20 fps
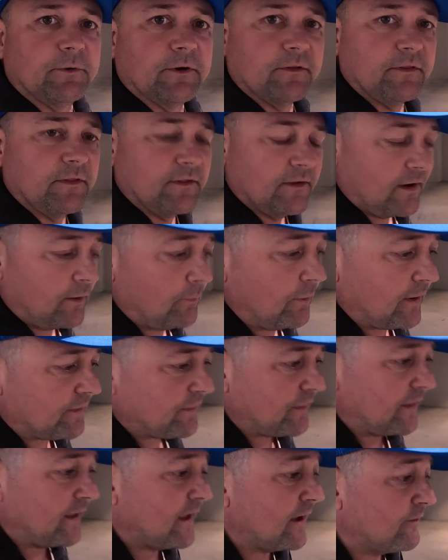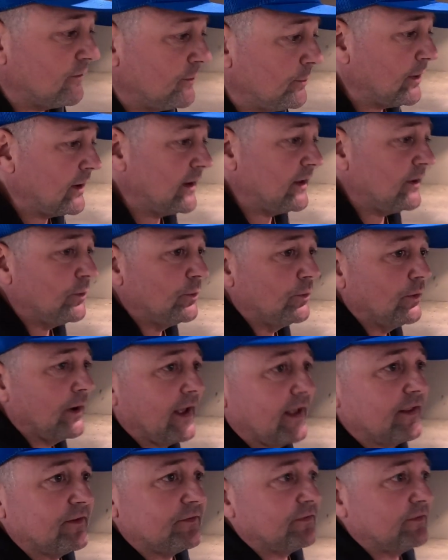World. I want to thank everybody who
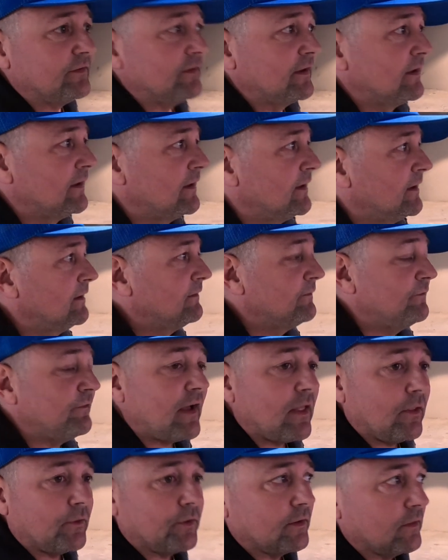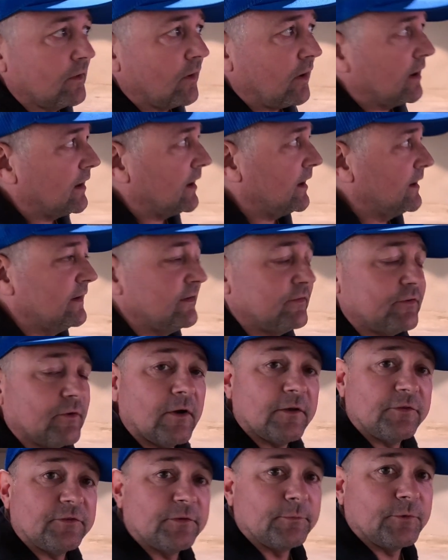has followed along on this
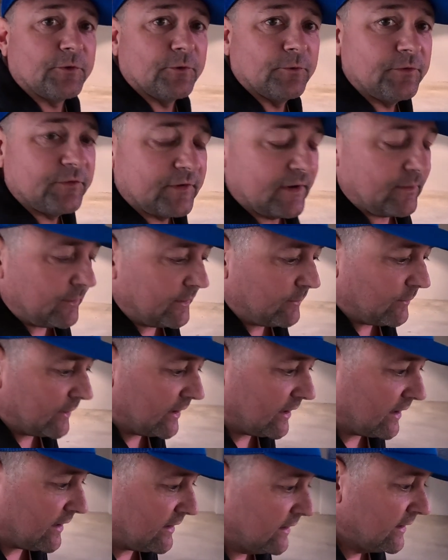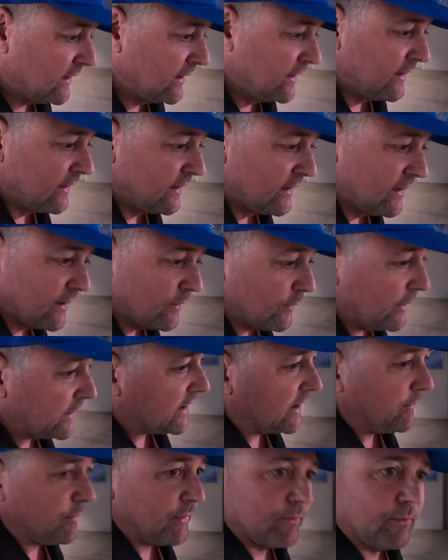awesome cruise that we went on. We
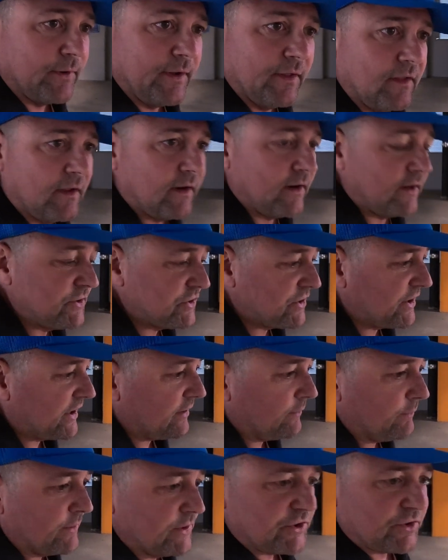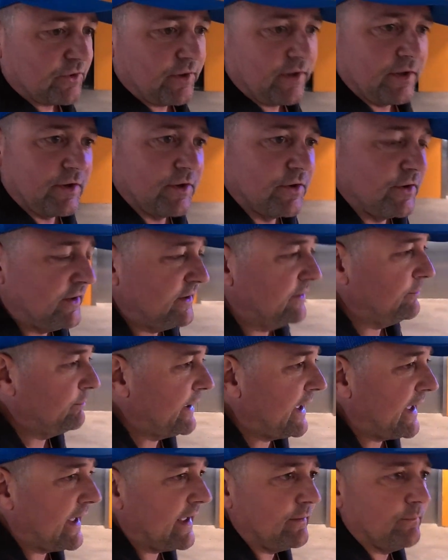keep it real on our channel. We show you the good, the
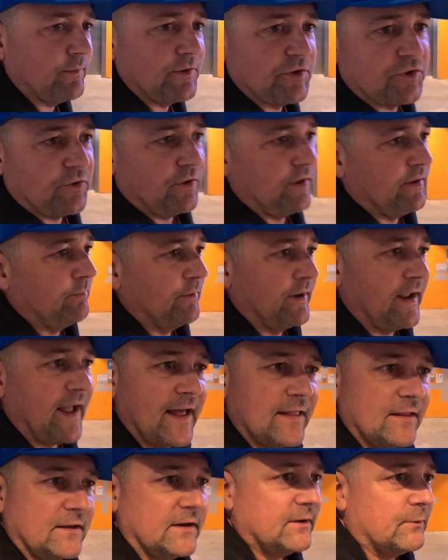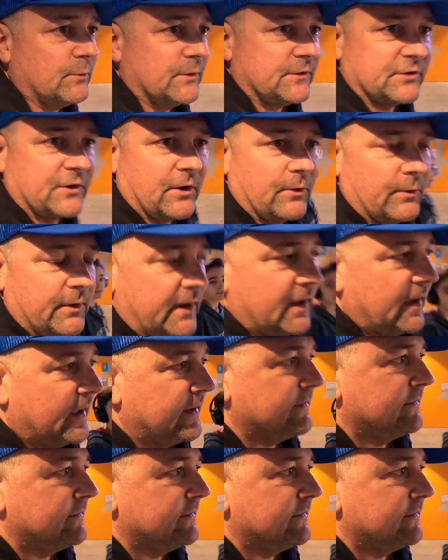bad. We show you reality of what's going on.